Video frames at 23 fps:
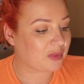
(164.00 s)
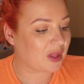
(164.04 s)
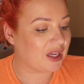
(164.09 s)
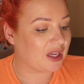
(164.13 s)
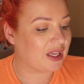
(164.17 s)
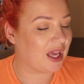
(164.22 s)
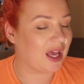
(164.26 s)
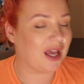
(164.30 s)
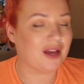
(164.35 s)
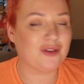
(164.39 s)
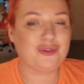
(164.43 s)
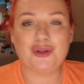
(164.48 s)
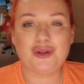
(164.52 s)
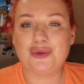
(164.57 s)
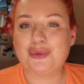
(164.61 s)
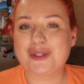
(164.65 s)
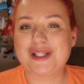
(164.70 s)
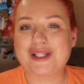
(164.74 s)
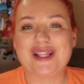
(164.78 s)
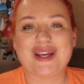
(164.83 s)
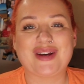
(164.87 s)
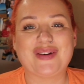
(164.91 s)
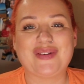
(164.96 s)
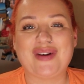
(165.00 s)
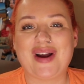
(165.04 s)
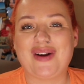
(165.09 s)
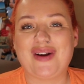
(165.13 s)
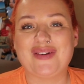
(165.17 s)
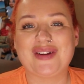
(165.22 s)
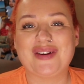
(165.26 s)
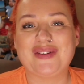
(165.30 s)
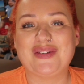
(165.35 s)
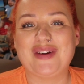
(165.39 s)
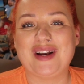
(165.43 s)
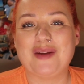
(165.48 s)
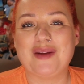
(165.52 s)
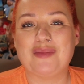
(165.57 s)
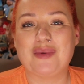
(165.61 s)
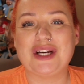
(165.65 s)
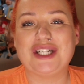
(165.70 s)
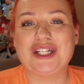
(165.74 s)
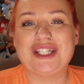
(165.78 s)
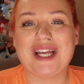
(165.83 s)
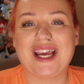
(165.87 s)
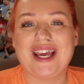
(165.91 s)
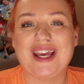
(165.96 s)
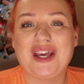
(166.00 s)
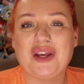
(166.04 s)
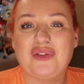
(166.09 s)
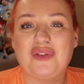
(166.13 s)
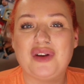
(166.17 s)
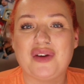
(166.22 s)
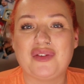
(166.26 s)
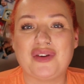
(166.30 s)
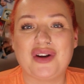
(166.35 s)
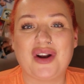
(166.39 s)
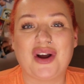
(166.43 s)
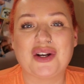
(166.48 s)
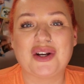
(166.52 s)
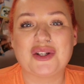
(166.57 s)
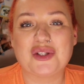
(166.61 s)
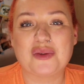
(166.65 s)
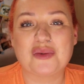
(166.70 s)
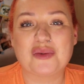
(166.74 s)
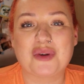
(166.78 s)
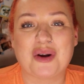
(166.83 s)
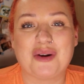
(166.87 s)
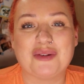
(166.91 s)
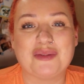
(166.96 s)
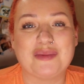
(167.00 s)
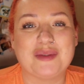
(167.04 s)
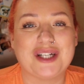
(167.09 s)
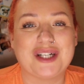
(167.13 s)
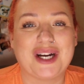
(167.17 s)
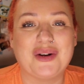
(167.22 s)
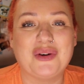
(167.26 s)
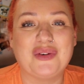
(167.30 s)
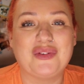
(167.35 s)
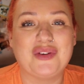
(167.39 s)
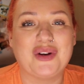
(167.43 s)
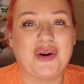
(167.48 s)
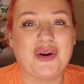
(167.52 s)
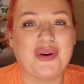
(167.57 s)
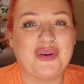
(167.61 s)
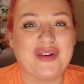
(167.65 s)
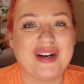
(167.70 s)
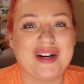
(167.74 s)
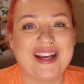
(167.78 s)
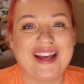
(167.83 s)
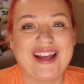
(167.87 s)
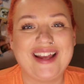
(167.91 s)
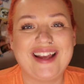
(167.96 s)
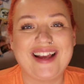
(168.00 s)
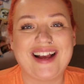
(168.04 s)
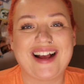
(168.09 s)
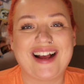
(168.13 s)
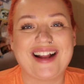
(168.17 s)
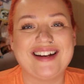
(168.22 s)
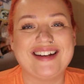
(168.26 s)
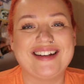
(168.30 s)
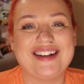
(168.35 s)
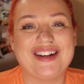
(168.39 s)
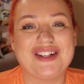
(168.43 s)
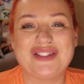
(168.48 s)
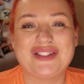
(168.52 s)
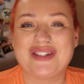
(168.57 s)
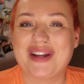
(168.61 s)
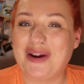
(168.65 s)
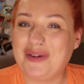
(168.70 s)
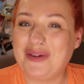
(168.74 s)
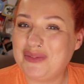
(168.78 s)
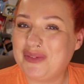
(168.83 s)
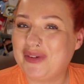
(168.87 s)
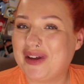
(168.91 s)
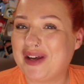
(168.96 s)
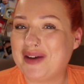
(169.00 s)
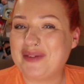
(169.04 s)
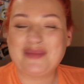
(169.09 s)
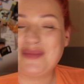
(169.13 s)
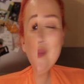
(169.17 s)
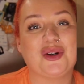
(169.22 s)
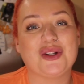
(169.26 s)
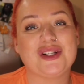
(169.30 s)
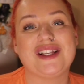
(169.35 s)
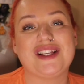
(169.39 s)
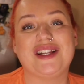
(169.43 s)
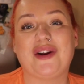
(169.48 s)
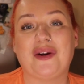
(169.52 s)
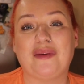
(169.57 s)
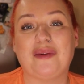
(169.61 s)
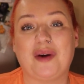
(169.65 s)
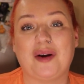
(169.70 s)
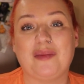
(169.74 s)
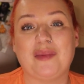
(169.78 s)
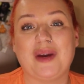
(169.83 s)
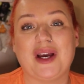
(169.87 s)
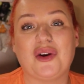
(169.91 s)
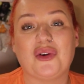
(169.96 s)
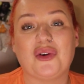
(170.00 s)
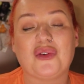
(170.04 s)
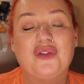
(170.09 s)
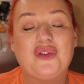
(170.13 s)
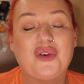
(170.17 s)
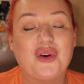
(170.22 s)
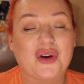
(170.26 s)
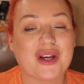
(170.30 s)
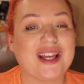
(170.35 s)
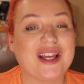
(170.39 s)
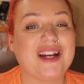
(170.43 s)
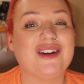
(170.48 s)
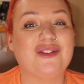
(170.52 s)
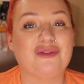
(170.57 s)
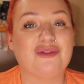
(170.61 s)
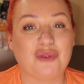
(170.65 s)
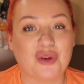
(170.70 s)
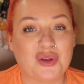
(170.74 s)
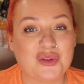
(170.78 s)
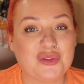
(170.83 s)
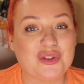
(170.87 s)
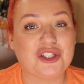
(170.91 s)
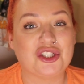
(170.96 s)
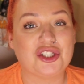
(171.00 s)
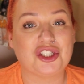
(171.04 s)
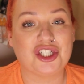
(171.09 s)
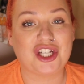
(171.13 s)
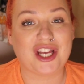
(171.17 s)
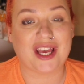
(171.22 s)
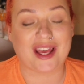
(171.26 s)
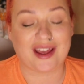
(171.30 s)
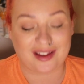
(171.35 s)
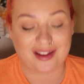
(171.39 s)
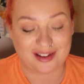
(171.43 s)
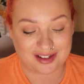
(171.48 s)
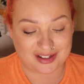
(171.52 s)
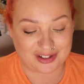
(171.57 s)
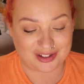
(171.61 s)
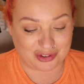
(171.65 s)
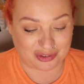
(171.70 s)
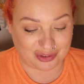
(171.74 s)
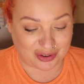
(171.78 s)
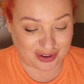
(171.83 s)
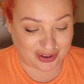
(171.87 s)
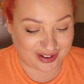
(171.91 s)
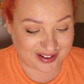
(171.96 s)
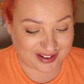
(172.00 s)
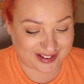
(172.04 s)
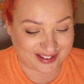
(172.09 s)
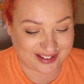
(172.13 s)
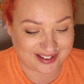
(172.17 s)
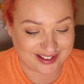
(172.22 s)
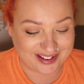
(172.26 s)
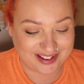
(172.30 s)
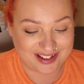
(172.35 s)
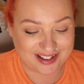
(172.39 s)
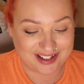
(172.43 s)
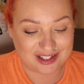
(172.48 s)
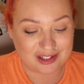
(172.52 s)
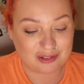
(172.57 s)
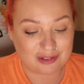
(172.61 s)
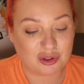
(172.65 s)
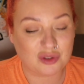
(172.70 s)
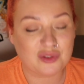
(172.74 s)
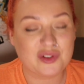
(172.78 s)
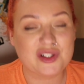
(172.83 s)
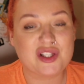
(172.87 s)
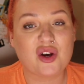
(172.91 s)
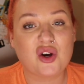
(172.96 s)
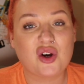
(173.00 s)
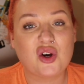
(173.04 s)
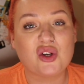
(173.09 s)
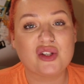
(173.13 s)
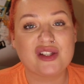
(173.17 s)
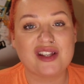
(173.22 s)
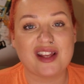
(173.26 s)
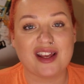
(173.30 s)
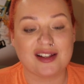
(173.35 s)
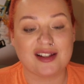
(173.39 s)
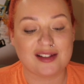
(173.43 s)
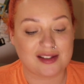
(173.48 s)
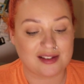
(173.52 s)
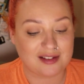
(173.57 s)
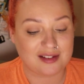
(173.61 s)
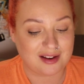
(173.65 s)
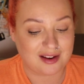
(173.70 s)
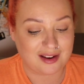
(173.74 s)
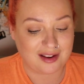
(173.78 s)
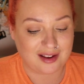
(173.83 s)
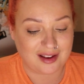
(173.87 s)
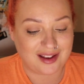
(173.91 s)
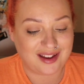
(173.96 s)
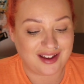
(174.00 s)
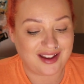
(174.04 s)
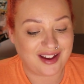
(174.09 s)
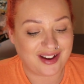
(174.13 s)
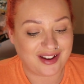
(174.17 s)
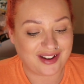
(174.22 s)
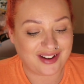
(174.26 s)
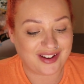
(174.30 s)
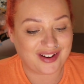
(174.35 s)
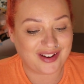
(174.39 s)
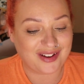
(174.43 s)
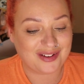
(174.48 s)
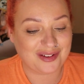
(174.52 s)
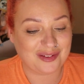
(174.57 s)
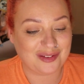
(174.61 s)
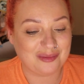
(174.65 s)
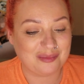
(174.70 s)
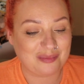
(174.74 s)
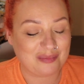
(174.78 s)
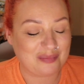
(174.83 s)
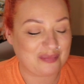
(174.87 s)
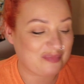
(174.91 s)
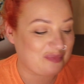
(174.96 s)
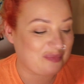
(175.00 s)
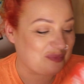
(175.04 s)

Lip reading: yeah, if you want to stick around, I'd really appreciate it. If you left a like and subscribe to my channel if you're not already, and I should get on with it. Honestly, don't mind me, I look fucking rough as shit, alright? Rough as arses. I've